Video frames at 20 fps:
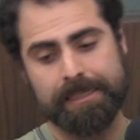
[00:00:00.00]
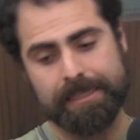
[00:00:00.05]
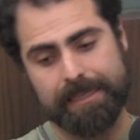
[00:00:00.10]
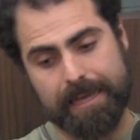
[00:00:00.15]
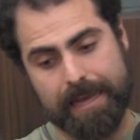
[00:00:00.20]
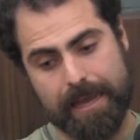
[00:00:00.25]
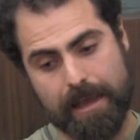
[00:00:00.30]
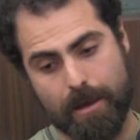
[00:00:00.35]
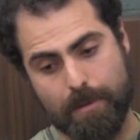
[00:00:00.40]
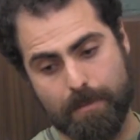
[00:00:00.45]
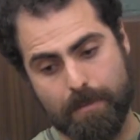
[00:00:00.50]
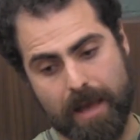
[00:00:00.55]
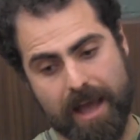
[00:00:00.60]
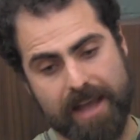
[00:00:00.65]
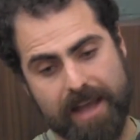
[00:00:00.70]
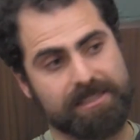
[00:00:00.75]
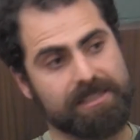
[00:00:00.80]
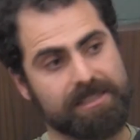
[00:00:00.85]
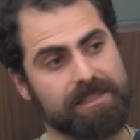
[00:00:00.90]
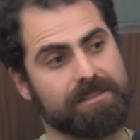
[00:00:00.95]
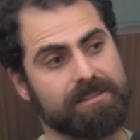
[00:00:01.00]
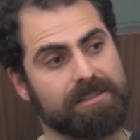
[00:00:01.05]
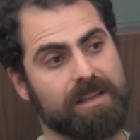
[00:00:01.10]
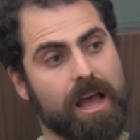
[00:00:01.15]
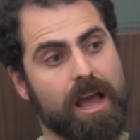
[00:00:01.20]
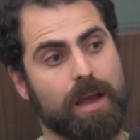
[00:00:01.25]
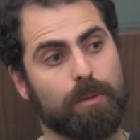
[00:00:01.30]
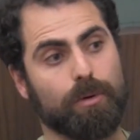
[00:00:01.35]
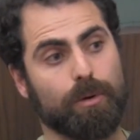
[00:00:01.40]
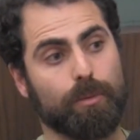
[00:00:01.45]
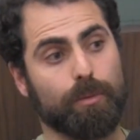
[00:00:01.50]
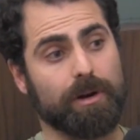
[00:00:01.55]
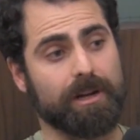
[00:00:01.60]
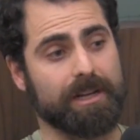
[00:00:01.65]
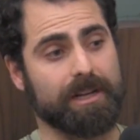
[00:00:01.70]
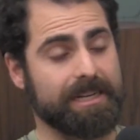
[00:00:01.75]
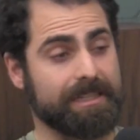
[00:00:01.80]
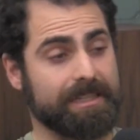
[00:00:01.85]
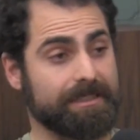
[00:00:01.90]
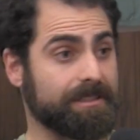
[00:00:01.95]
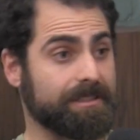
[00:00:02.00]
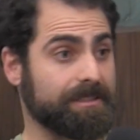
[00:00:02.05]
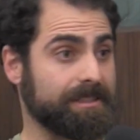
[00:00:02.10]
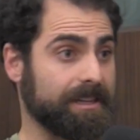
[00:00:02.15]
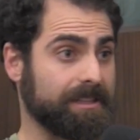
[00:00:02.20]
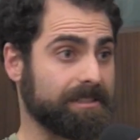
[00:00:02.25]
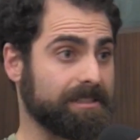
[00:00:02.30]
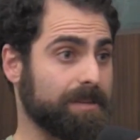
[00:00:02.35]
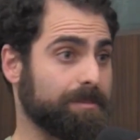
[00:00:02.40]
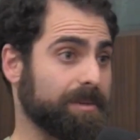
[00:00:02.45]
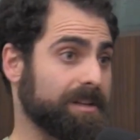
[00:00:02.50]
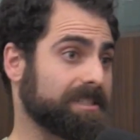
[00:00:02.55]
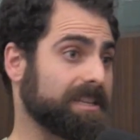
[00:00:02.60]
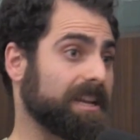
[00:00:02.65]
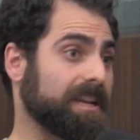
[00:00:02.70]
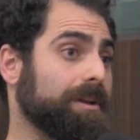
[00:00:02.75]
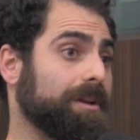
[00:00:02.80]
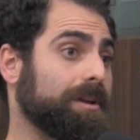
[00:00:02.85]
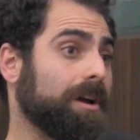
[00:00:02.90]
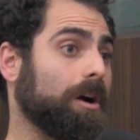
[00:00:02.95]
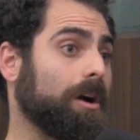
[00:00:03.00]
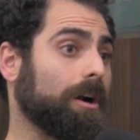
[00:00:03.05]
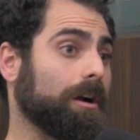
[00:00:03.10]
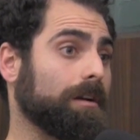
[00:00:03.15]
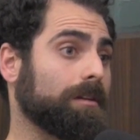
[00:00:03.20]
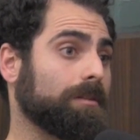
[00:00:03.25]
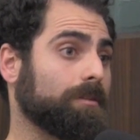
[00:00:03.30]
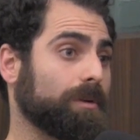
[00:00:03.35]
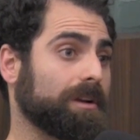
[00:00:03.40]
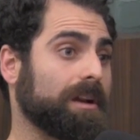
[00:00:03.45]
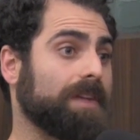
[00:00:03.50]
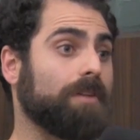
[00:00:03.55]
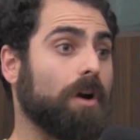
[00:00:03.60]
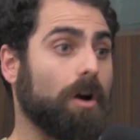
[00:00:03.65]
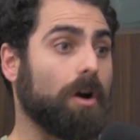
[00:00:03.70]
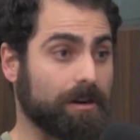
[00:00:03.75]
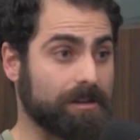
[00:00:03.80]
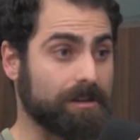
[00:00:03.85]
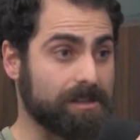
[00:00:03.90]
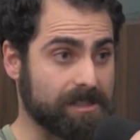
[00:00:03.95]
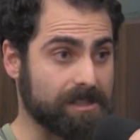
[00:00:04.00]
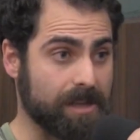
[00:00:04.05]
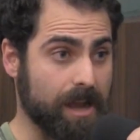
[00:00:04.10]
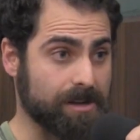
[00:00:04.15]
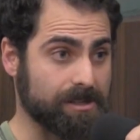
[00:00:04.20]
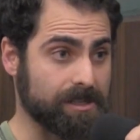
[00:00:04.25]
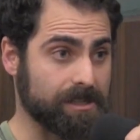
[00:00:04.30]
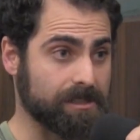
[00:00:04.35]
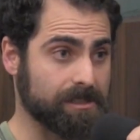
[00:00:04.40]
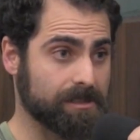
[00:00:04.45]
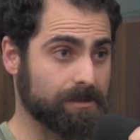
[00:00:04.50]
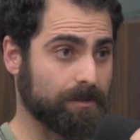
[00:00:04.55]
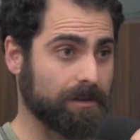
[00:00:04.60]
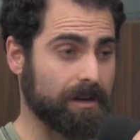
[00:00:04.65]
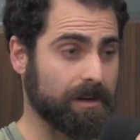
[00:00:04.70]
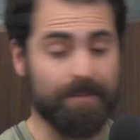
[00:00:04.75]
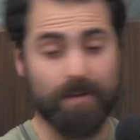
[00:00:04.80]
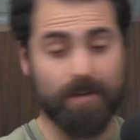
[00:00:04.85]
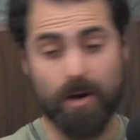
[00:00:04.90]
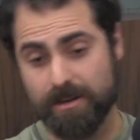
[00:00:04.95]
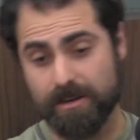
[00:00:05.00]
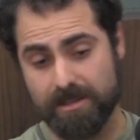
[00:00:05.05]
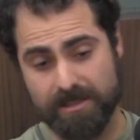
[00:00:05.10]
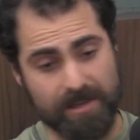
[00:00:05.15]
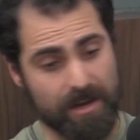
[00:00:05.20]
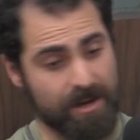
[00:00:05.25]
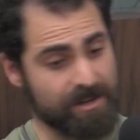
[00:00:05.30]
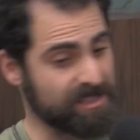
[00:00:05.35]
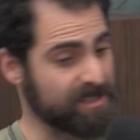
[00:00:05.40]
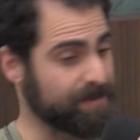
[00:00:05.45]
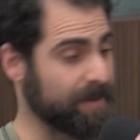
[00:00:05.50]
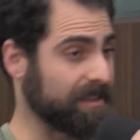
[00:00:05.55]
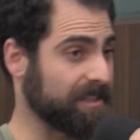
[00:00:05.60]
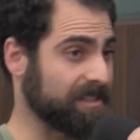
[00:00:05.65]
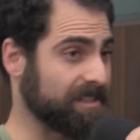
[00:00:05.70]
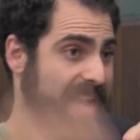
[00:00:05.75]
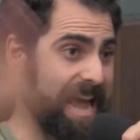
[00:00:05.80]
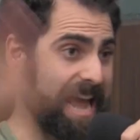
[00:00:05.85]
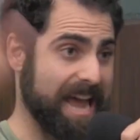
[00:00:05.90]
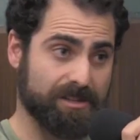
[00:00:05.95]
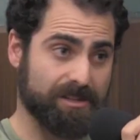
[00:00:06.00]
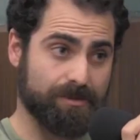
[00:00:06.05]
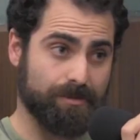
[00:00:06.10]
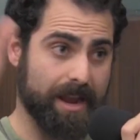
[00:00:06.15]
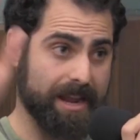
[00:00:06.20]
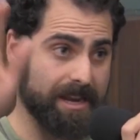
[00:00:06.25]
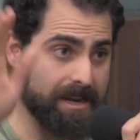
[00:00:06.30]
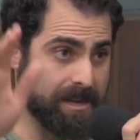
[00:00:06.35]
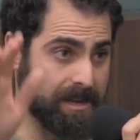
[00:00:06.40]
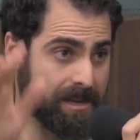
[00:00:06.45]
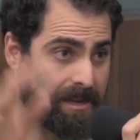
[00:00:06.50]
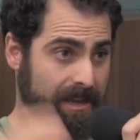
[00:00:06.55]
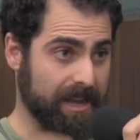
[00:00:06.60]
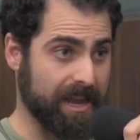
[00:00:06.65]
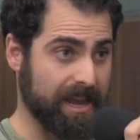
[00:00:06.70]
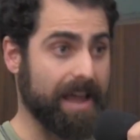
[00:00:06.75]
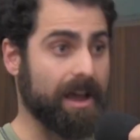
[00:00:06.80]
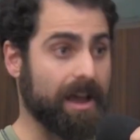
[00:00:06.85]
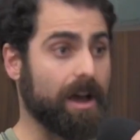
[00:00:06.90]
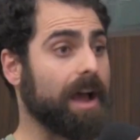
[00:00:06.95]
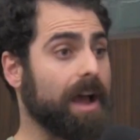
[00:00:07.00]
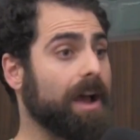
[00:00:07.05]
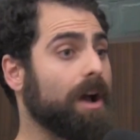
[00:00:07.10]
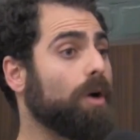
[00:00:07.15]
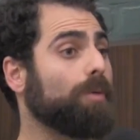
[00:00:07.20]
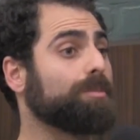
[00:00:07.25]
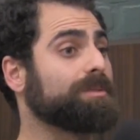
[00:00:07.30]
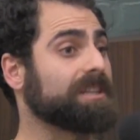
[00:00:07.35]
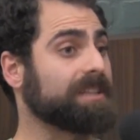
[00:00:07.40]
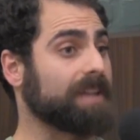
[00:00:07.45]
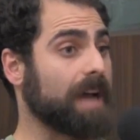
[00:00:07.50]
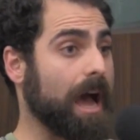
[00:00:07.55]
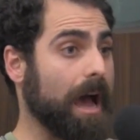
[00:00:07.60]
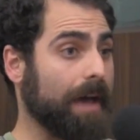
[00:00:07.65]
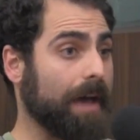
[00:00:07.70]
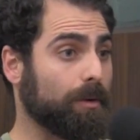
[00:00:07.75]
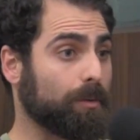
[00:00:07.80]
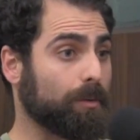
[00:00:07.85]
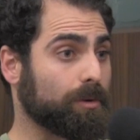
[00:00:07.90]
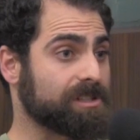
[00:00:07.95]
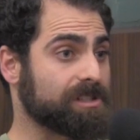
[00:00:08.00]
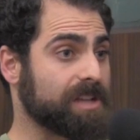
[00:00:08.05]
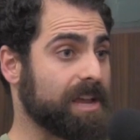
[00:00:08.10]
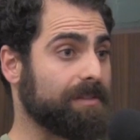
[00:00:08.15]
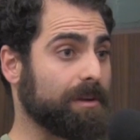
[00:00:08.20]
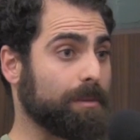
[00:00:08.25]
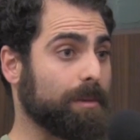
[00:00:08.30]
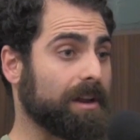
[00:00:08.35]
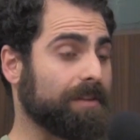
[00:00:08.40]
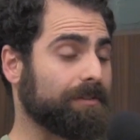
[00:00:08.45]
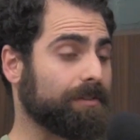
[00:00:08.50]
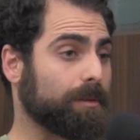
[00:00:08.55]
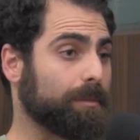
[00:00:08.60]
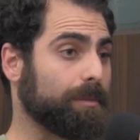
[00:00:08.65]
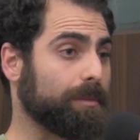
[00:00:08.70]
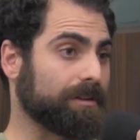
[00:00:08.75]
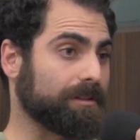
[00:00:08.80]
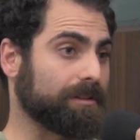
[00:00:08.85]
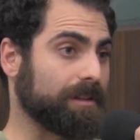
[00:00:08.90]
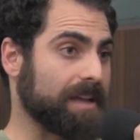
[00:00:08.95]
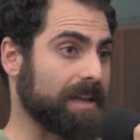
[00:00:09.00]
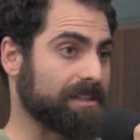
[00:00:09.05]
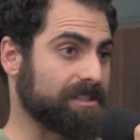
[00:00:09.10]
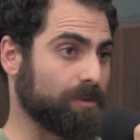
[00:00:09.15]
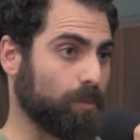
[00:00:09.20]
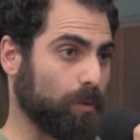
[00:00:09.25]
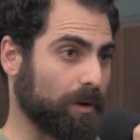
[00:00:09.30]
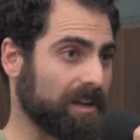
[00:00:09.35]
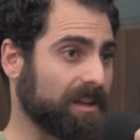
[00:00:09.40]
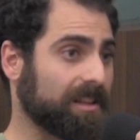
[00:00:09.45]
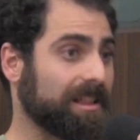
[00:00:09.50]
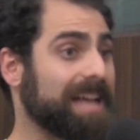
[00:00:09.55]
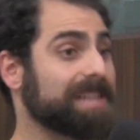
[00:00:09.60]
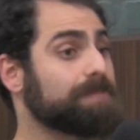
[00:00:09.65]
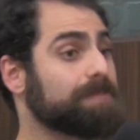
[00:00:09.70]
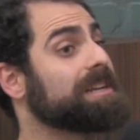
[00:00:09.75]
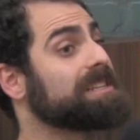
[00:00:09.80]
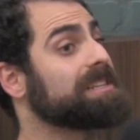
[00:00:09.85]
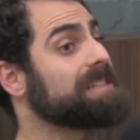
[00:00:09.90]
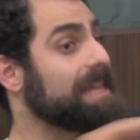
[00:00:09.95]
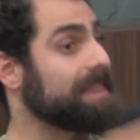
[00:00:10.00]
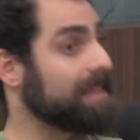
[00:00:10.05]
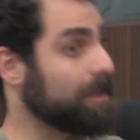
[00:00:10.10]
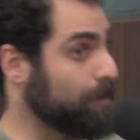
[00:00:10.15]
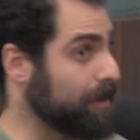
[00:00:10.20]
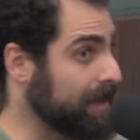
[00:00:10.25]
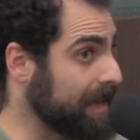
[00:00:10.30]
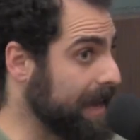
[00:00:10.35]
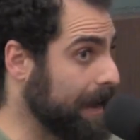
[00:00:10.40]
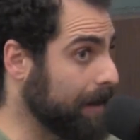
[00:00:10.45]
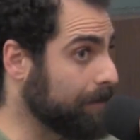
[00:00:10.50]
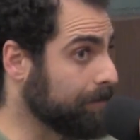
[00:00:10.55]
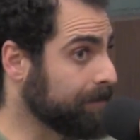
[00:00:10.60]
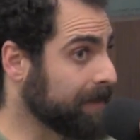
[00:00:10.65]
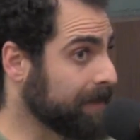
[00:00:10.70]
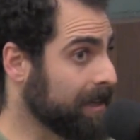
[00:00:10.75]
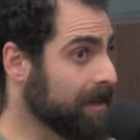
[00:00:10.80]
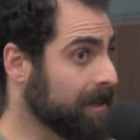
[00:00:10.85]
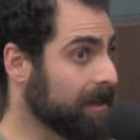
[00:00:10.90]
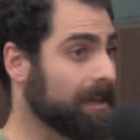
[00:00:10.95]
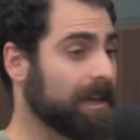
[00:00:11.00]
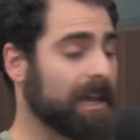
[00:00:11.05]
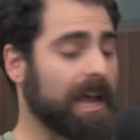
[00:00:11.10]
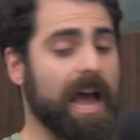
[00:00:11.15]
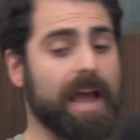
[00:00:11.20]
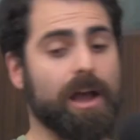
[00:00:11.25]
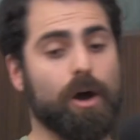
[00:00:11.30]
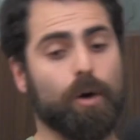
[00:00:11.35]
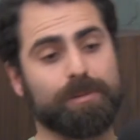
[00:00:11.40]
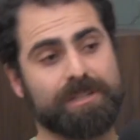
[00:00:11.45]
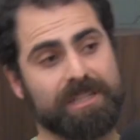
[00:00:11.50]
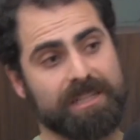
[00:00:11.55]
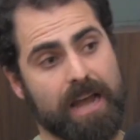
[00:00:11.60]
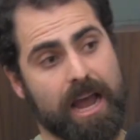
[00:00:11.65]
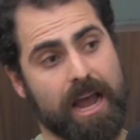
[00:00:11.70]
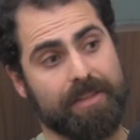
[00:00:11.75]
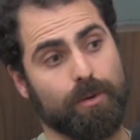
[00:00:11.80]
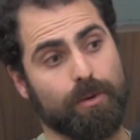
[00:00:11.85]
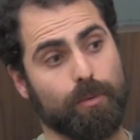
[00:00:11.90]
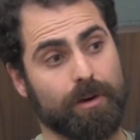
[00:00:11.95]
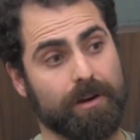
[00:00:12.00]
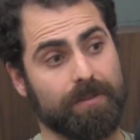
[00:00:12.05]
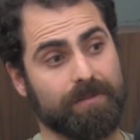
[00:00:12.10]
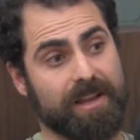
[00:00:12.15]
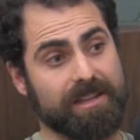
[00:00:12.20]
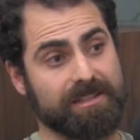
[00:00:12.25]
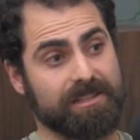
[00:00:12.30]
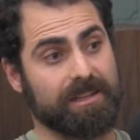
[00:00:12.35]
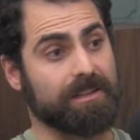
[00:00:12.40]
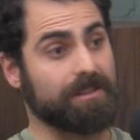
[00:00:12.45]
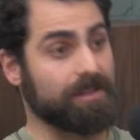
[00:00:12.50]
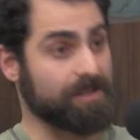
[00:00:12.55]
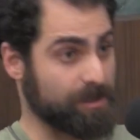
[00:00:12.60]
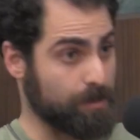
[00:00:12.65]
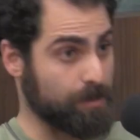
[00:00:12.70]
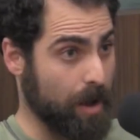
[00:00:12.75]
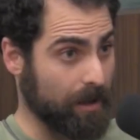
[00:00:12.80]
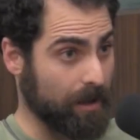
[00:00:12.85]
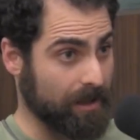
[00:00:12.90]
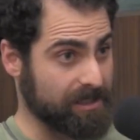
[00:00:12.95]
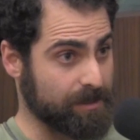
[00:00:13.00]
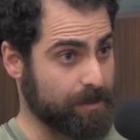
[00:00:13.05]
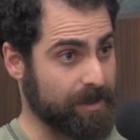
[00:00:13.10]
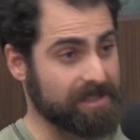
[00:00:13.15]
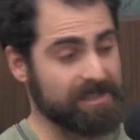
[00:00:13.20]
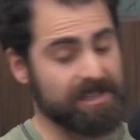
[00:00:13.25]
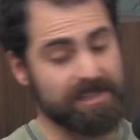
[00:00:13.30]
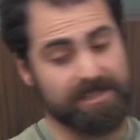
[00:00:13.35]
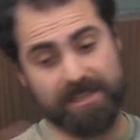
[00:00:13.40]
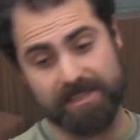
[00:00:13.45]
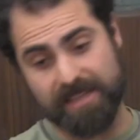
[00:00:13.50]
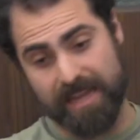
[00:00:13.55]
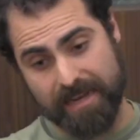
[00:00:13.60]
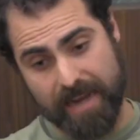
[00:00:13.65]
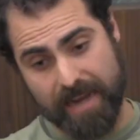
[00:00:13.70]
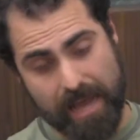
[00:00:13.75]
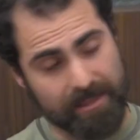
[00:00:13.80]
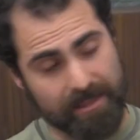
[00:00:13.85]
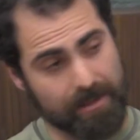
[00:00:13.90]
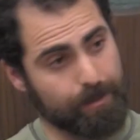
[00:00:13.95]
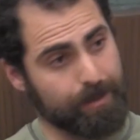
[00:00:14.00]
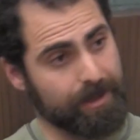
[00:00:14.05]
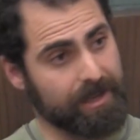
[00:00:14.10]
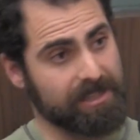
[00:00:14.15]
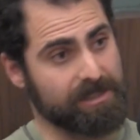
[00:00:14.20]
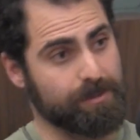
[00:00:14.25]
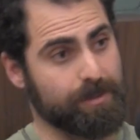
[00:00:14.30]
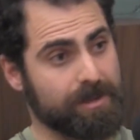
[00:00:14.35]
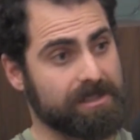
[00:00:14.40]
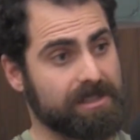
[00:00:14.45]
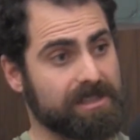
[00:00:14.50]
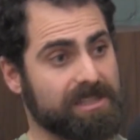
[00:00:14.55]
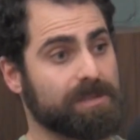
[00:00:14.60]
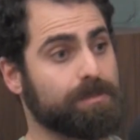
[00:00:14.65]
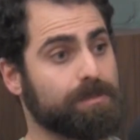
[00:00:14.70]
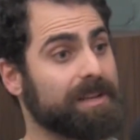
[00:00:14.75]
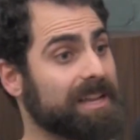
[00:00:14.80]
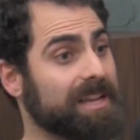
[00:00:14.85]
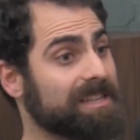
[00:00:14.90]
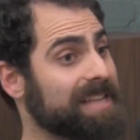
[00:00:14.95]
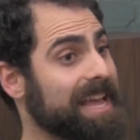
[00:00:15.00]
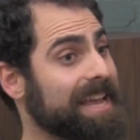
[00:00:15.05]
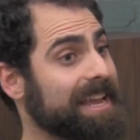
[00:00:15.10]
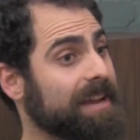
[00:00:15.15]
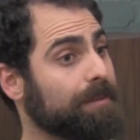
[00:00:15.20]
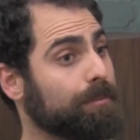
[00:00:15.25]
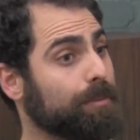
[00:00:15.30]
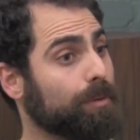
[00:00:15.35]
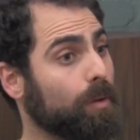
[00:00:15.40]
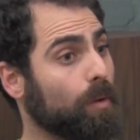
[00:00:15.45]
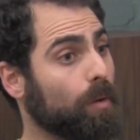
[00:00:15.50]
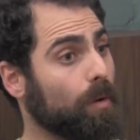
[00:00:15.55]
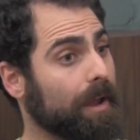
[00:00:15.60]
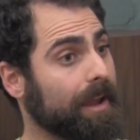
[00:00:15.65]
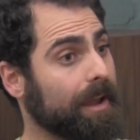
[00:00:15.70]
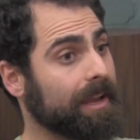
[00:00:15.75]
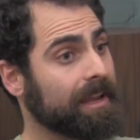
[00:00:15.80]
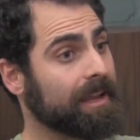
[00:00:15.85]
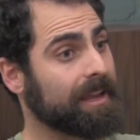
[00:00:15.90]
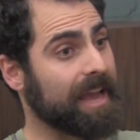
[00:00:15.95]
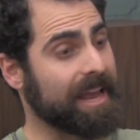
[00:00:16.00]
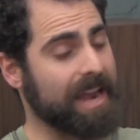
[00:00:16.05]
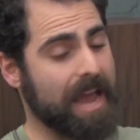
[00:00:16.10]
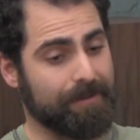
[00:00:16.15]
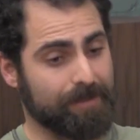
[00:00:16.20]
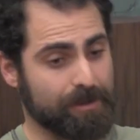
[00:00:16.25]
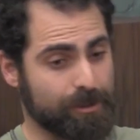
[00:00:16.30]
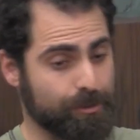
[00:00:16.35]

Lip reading: I see a time where we're going to need to dig deep, and it's hard. We're going to have hard discussions. We're going to have hard discussions about the tax rate, and I hope to God that we're saving money for the middle class and the working class because I think we can. I hope to God that we're investing in the smallest businesses and not the biggest businesses because they employ and have a